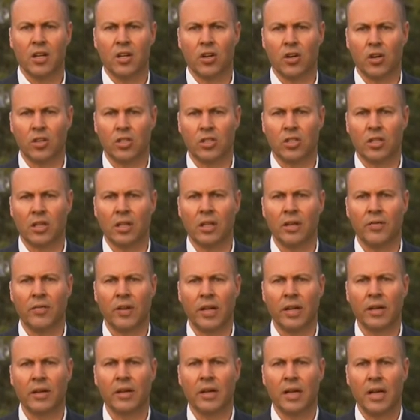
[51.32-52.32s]
cost of
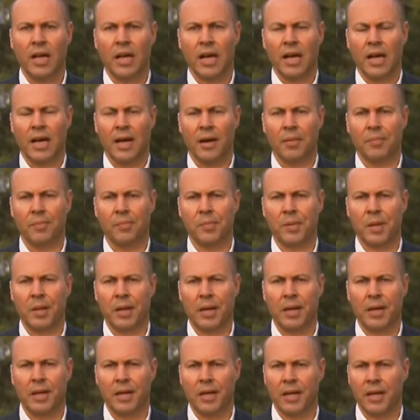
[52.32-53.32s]
living
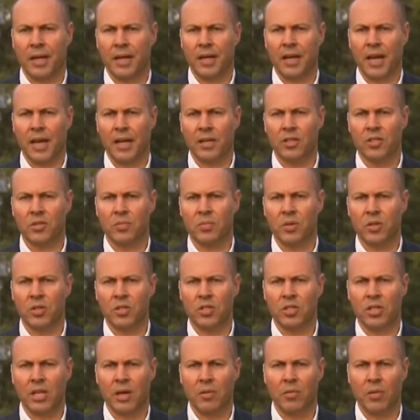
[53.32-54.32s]

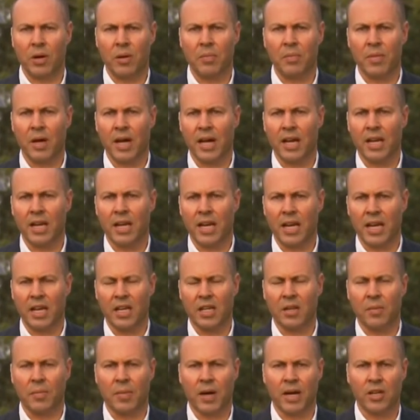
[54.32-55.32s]
announcements that we made
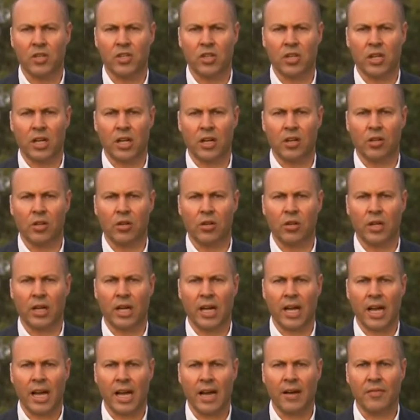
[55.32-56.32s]
in the budget,
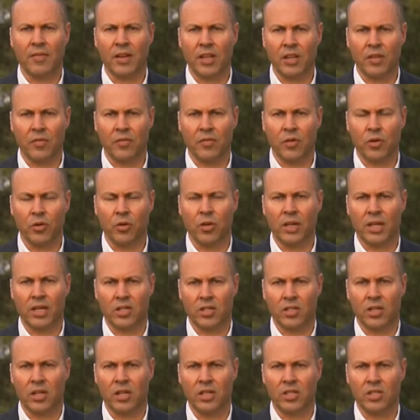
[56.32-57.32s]
including halving the fuel
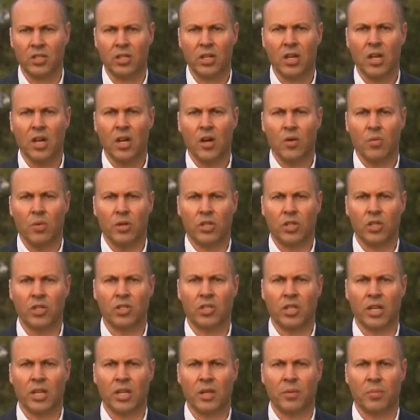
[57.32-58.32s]
excise, which has
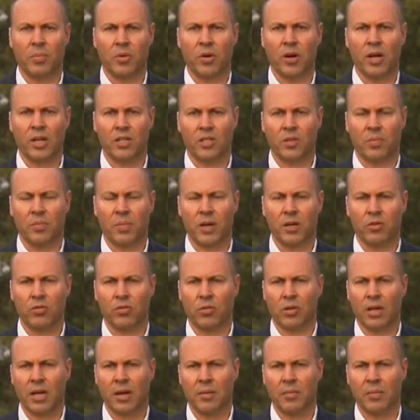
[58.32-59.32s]
seen the price of
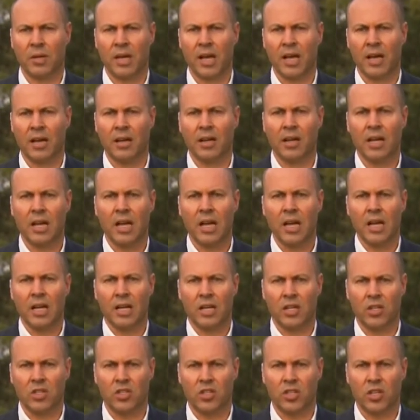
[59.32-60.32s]
petrol come down
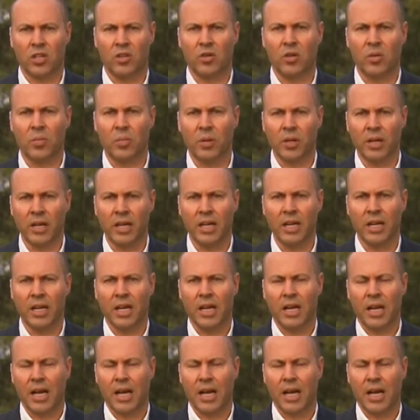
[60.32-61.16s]
considerably,